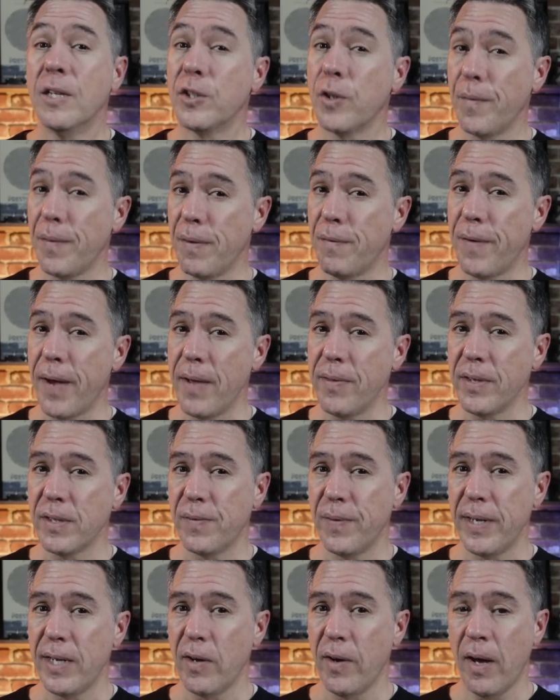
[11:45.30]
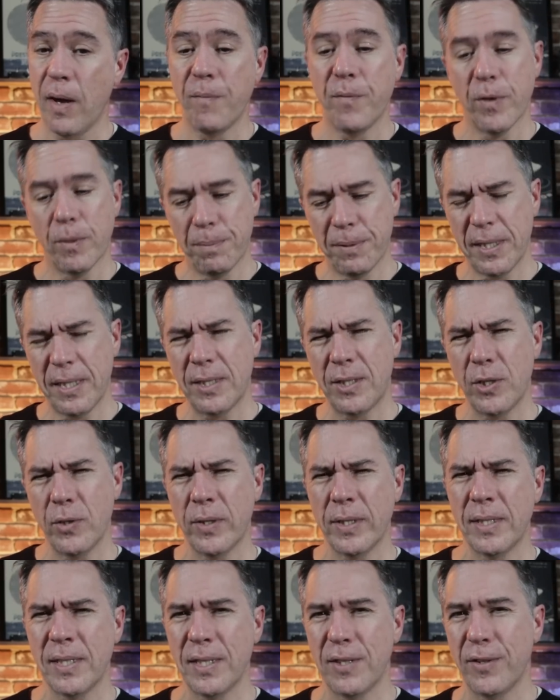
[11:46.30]
So if you found this video helpful, please do
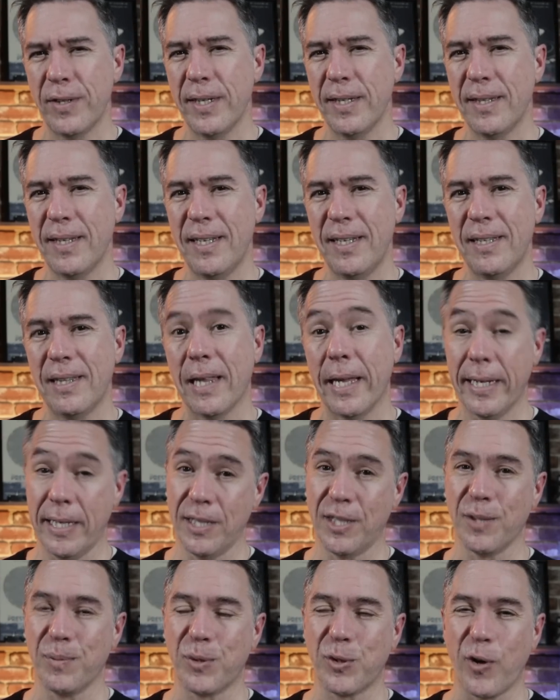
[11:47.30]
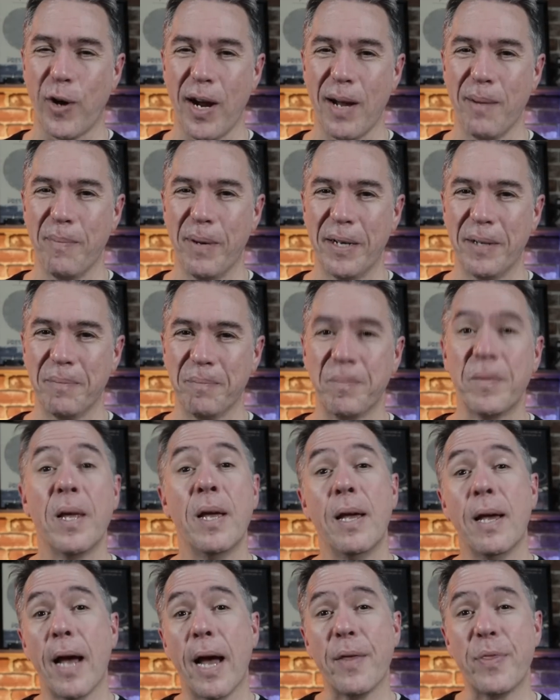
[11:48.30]
consider hitting the like and subscribe button.
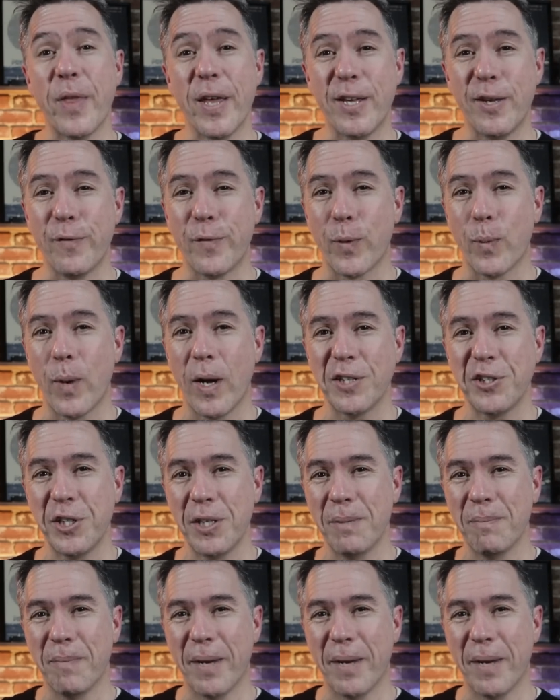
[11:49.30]
I thank you for watching.